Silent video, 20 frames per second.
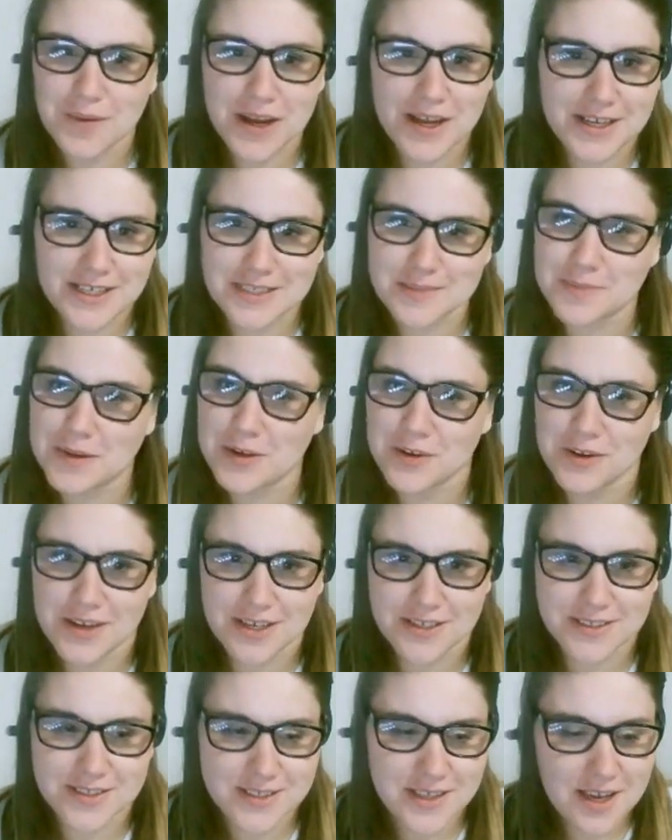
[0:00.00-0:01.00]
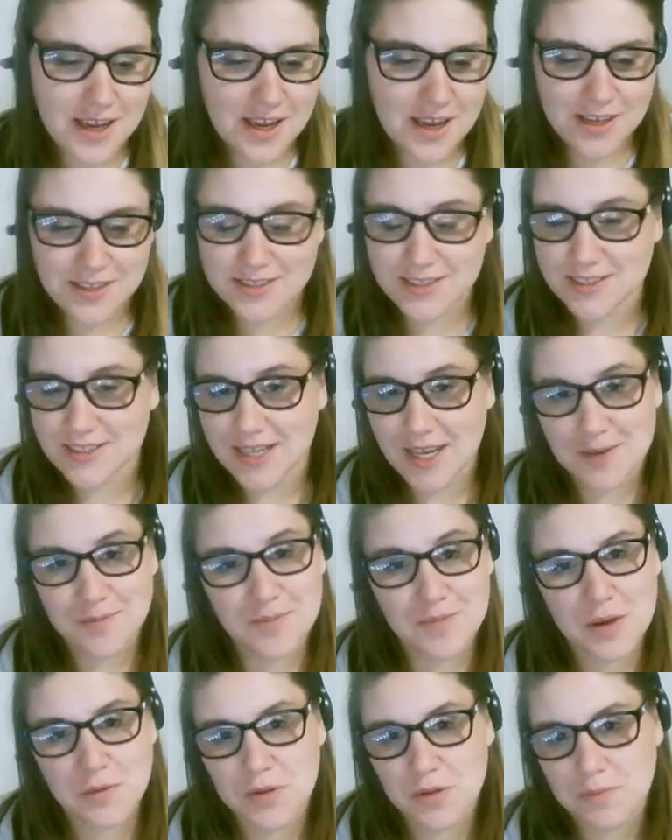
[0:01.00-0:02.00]
by experience. It's the
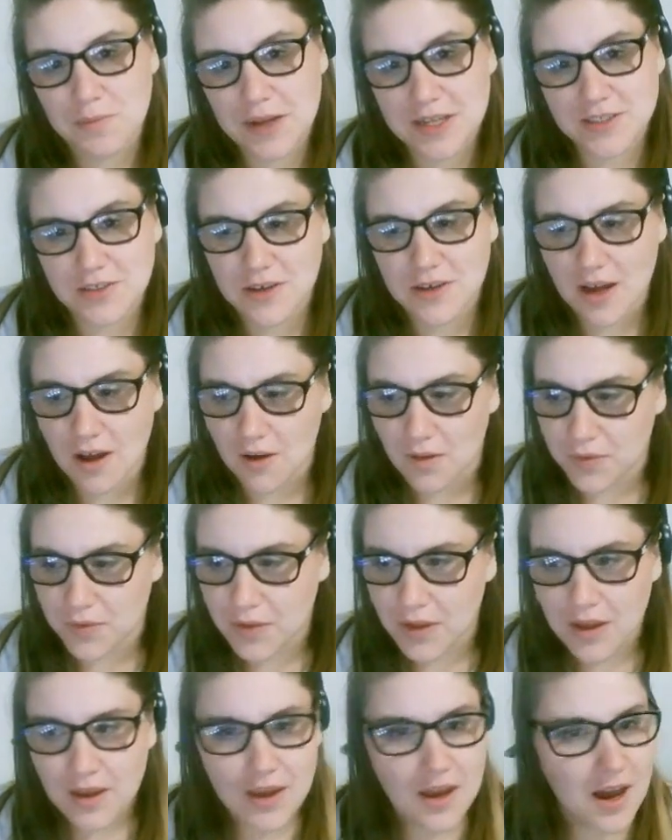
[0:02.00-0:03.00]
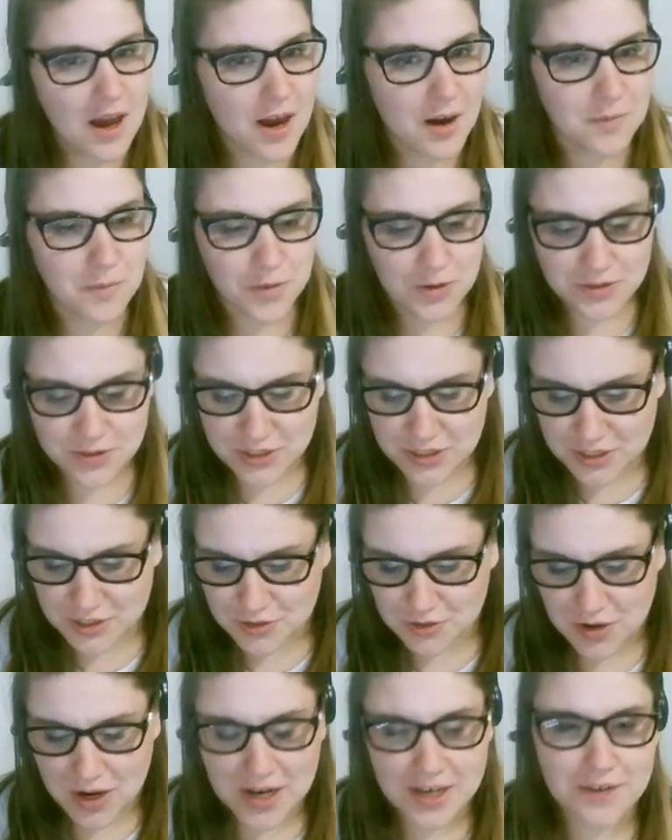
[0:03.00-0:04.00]
same thing with mental health. We're
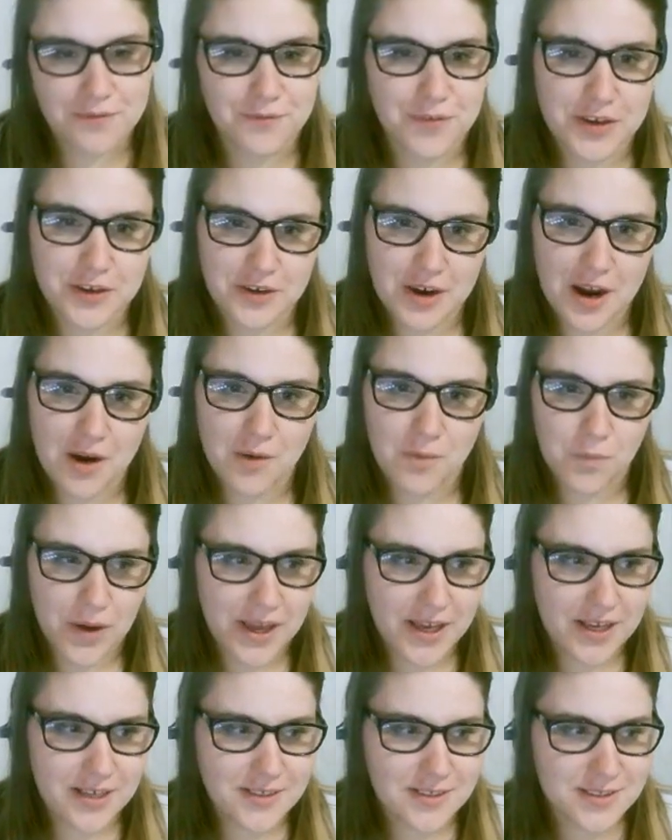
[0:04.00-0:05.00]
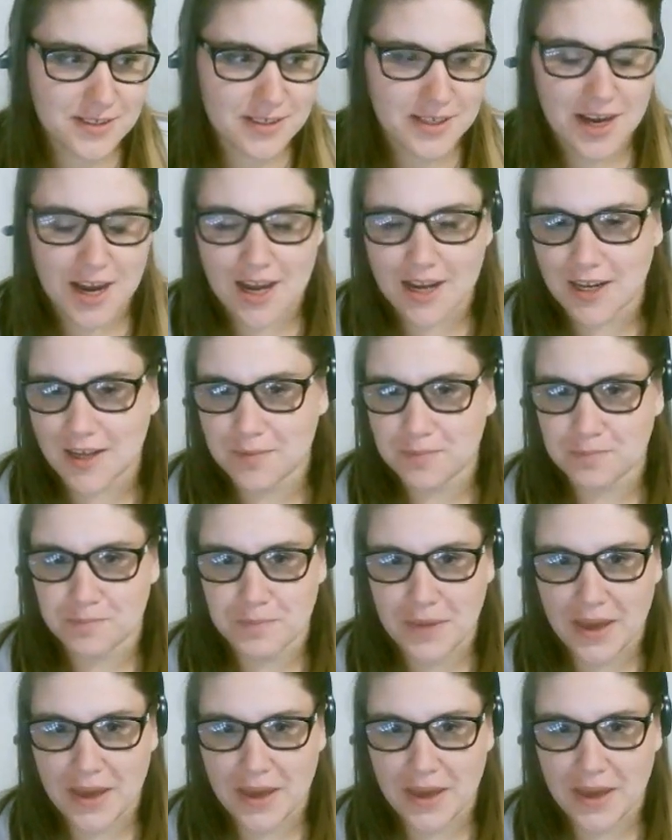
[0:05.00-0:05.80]
just trying to figure out ways to kind of